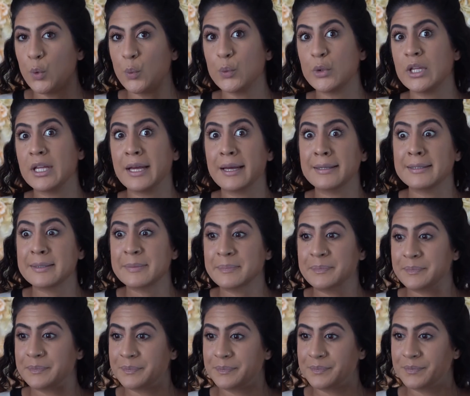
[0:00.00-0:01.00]
Really, guys.
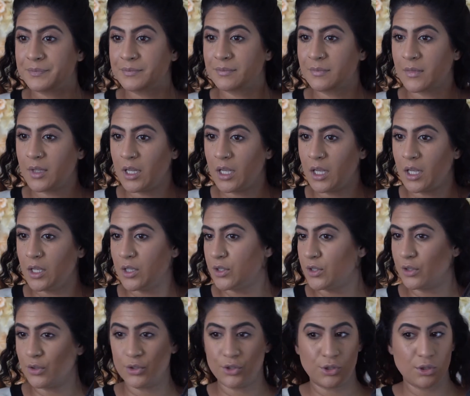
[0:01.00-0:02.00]

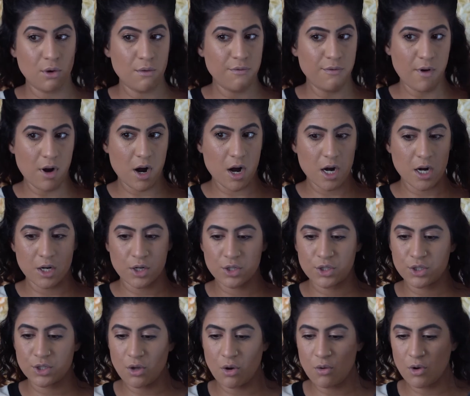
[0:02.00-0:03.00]
So far,
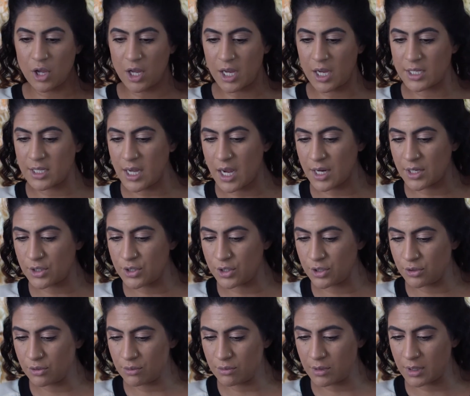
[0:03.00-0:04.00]
so good. I
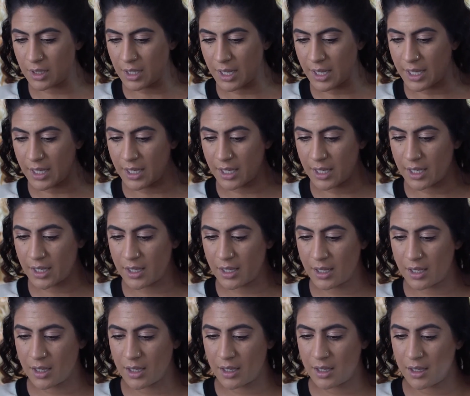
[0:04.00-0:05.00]
do like
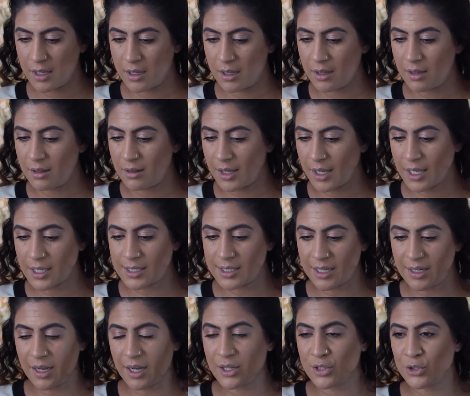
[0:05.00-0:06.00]
I
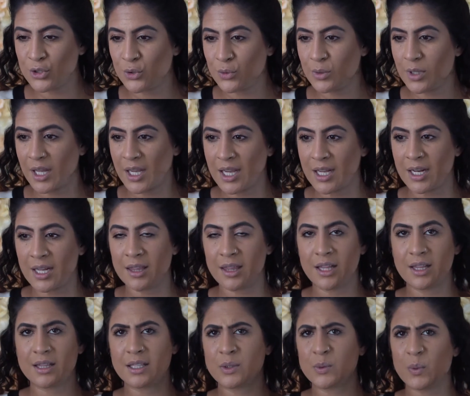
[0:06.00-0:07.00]
said, I do like it. I
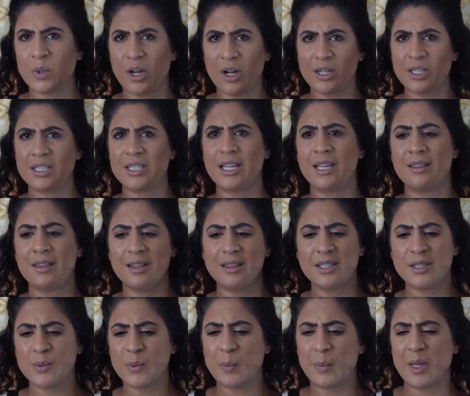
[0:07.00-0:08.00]
think this
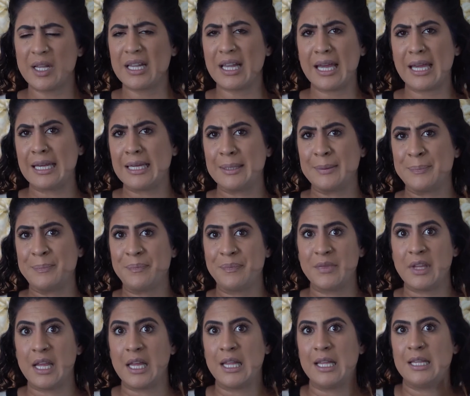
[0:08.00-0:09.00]
would be like
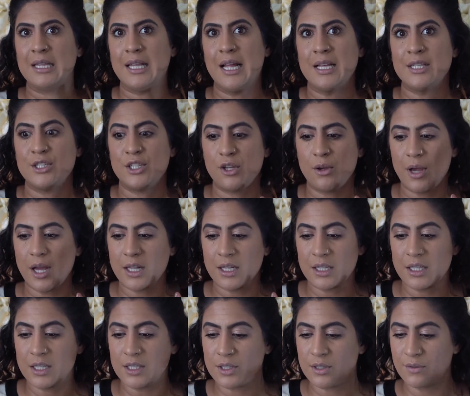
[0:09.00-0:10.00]
lasting at
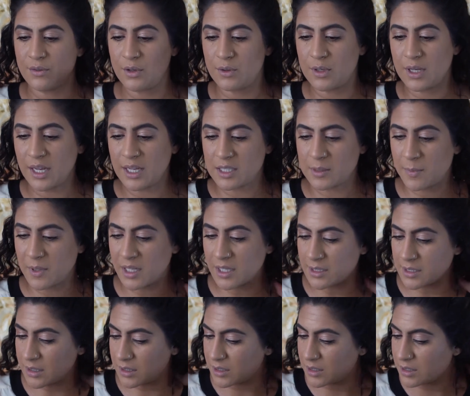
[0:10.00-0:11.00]
least a few days, because